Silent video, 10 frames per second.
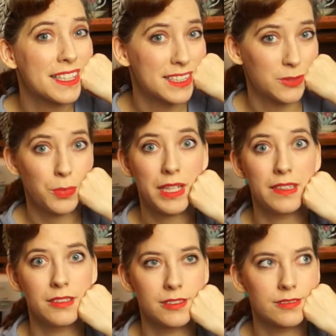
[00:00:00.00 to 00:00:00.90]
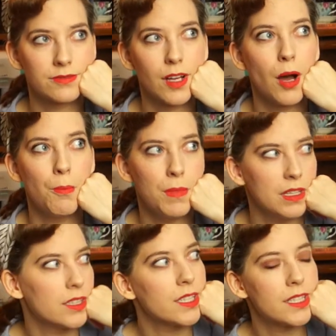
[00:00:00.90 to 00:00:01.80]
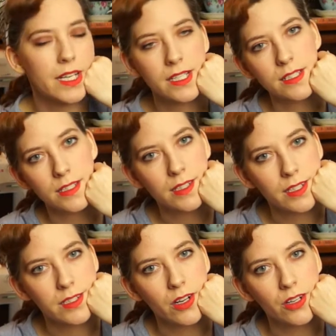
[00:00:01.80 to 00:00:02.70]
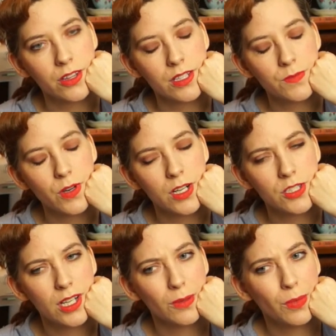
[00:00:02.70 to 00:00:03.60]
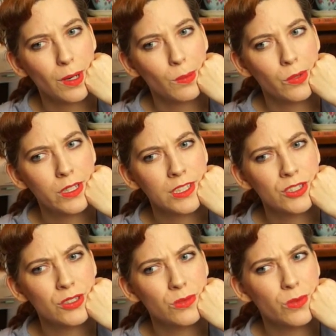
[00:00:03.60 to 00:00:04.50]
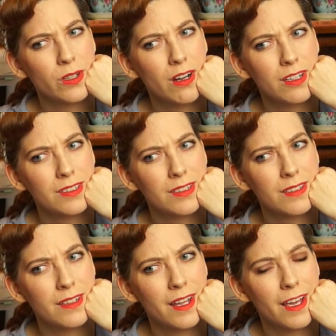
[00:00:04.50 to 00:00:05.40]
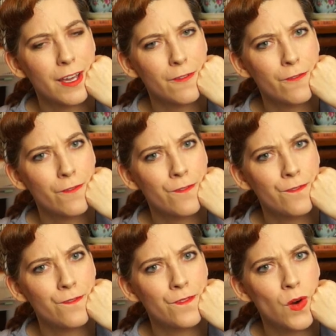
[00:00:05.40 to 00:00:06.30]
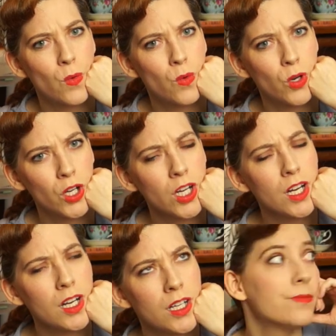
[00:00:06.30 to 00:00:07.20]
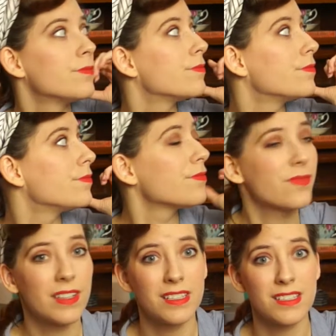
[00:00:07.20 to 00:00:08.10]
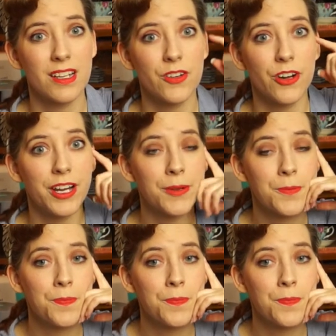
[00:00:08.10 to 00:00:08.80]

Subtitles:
it's been a million days since I started this project, but I'm pretty sure we're on day 4. It's thundering.